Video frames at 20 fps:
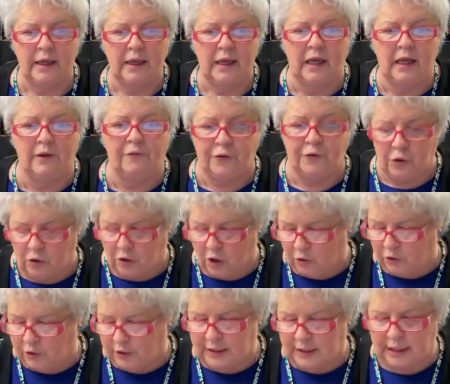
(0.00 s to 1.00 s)
If you go
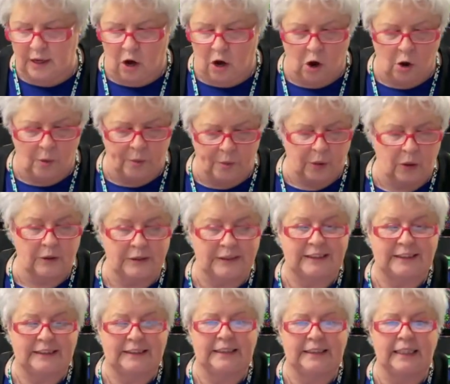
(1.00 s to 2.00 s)
to the Opal
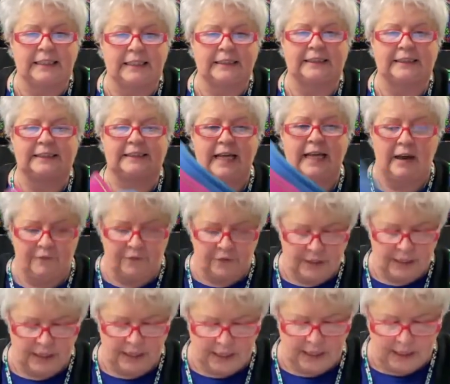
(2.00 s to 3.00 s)

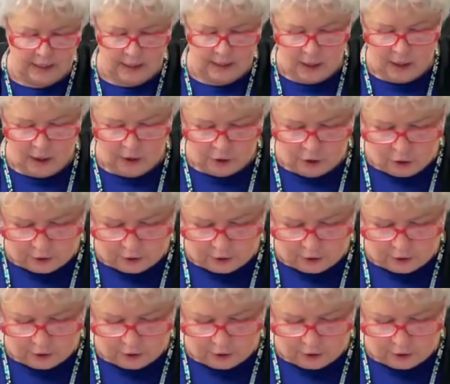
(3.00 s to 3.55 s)
670, you're